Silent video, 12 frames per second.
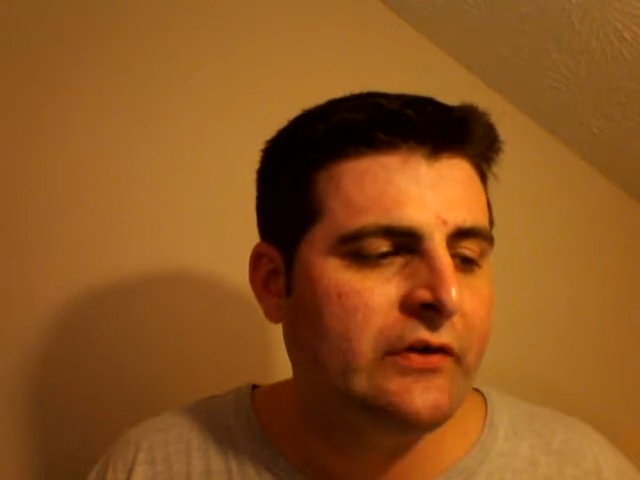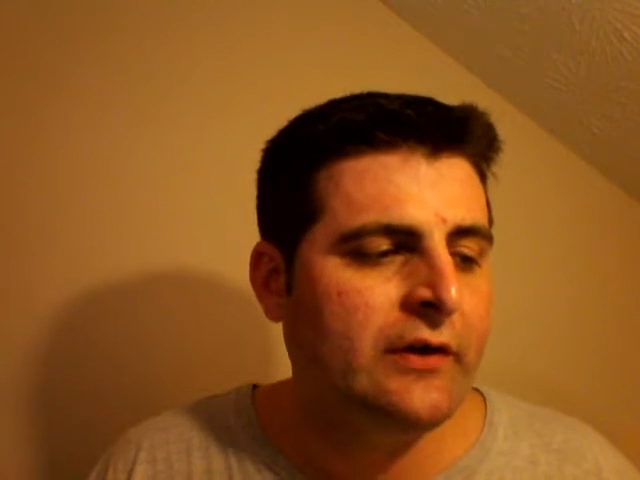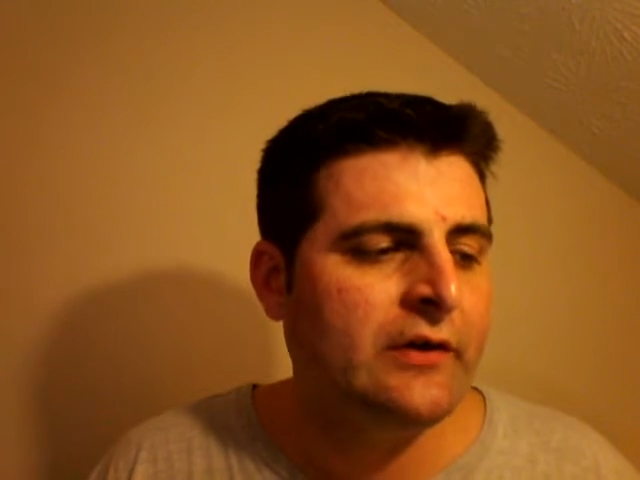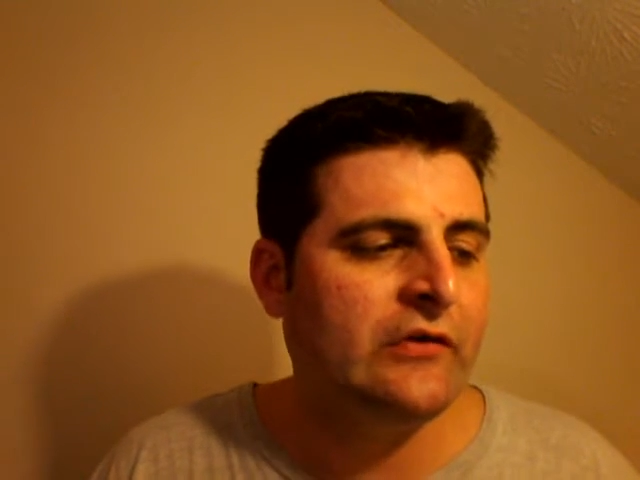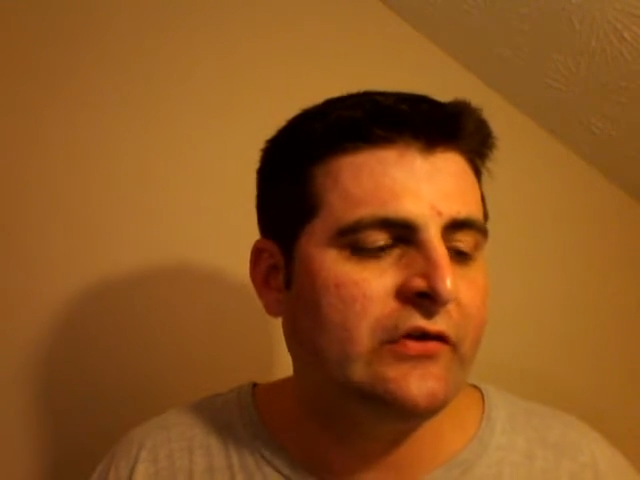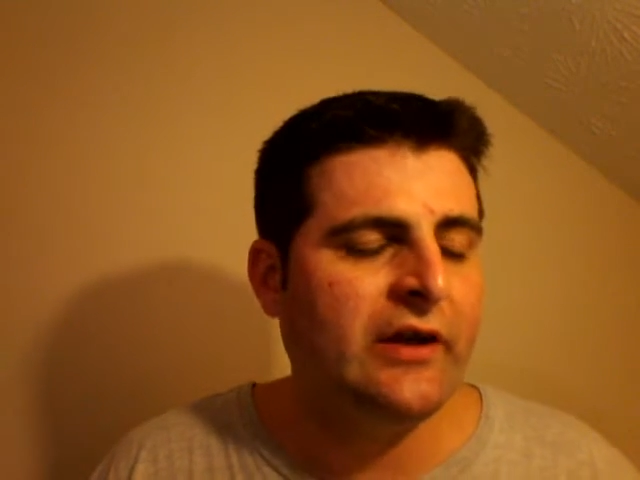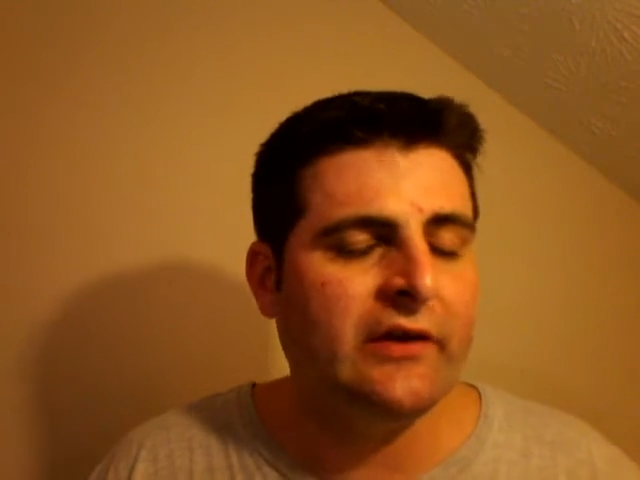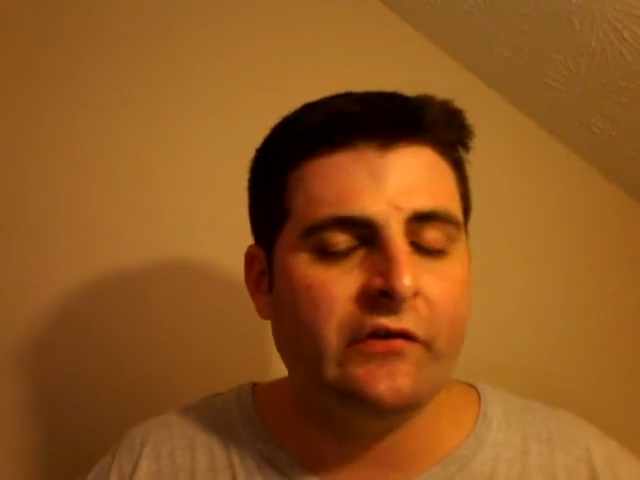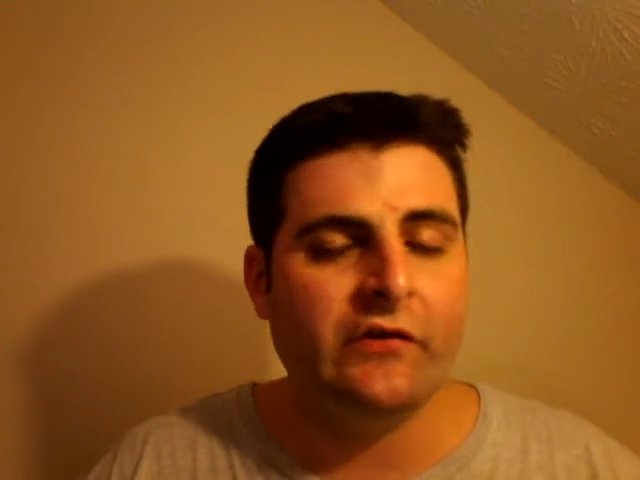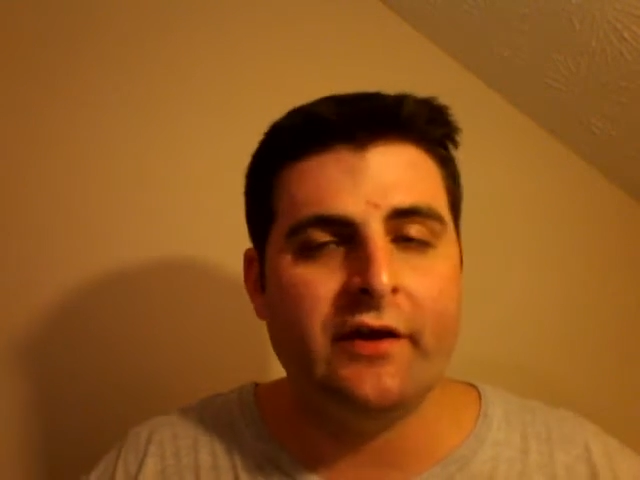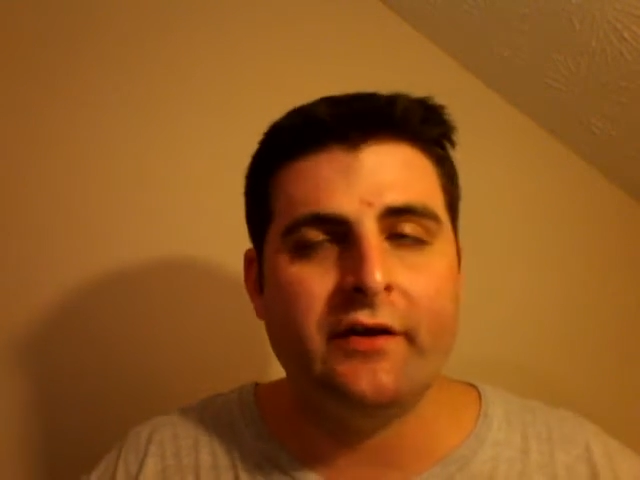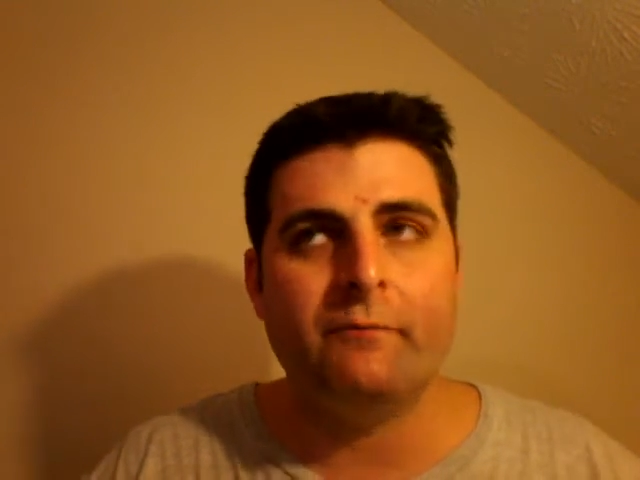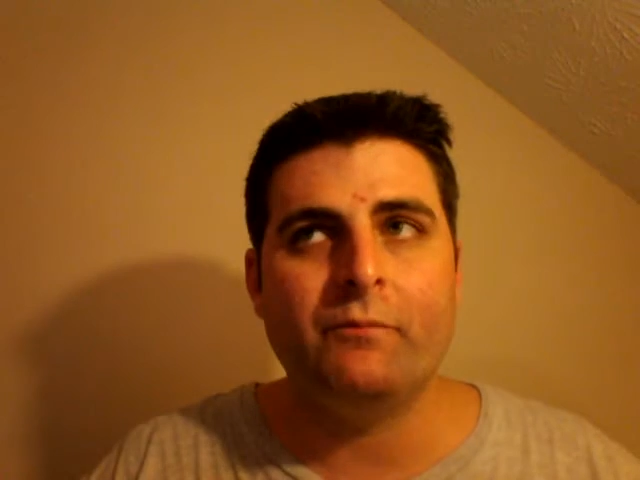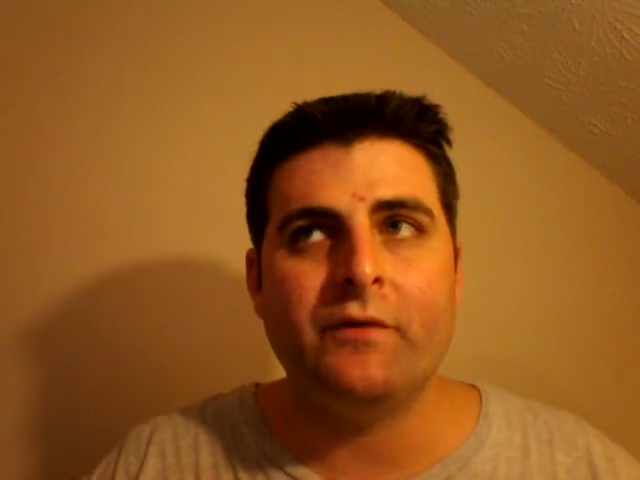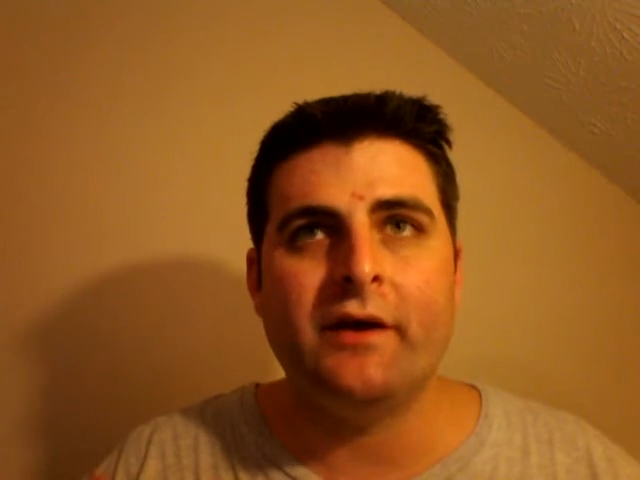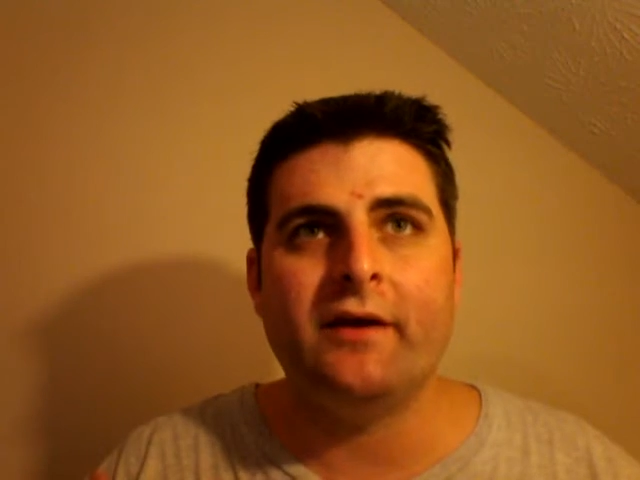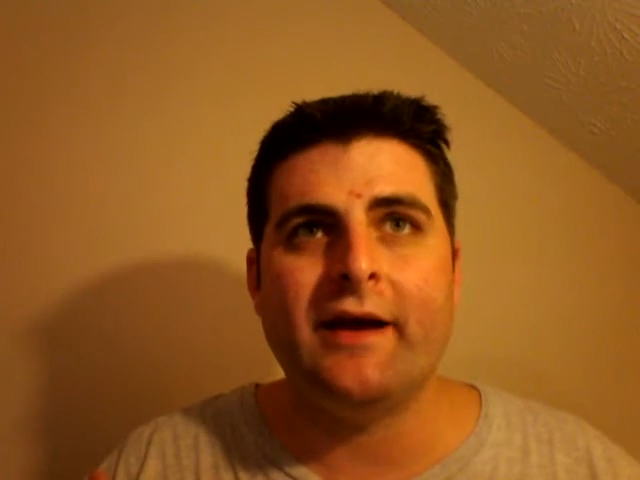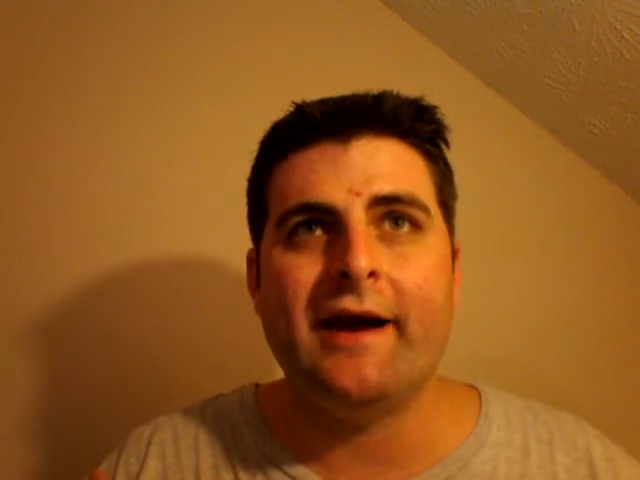in the sense that it